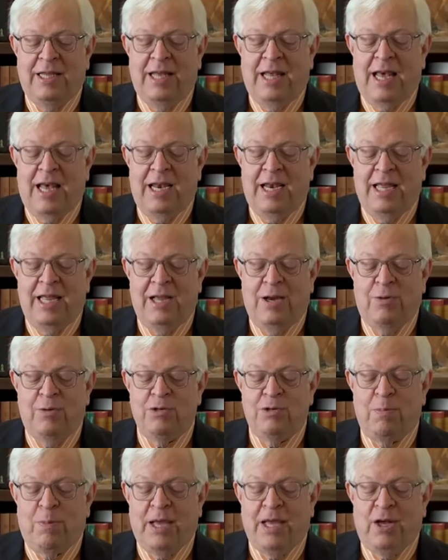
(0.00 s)
And here
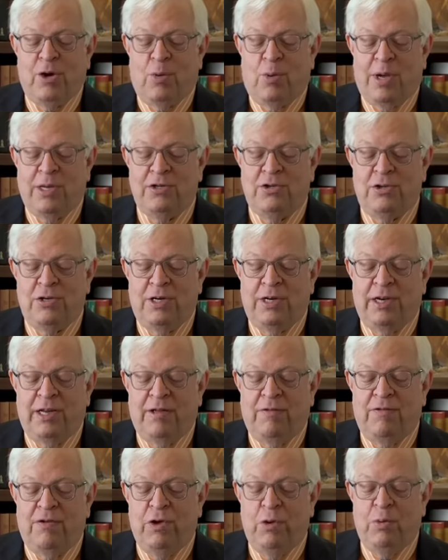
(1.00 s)
is my question.
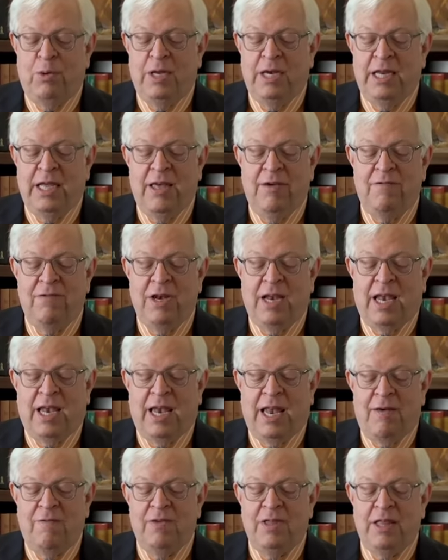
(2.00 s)
If you could give an
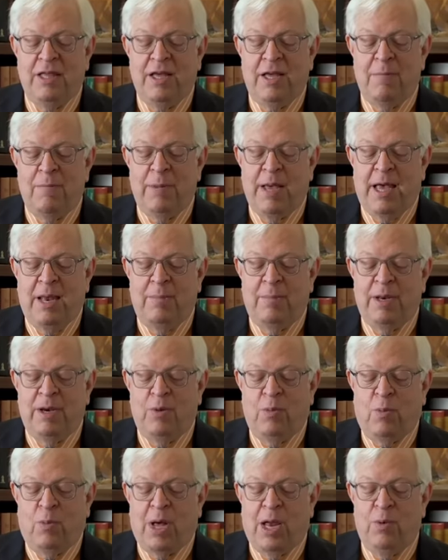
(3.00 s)
11th
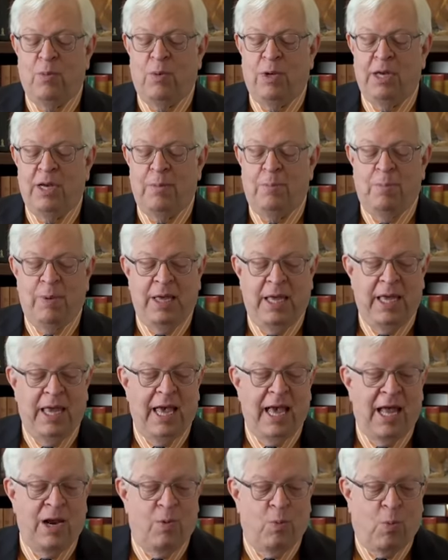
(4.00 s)
commandment, what would it be
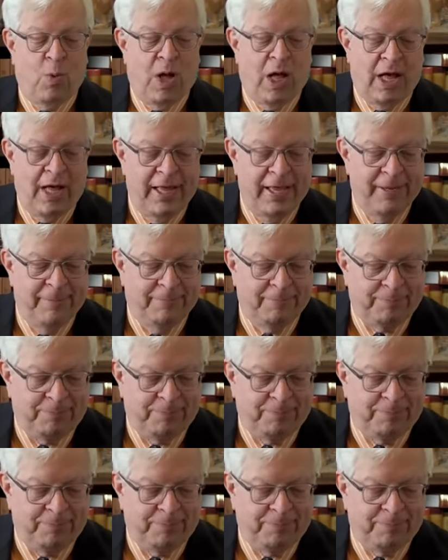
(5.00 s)
and why?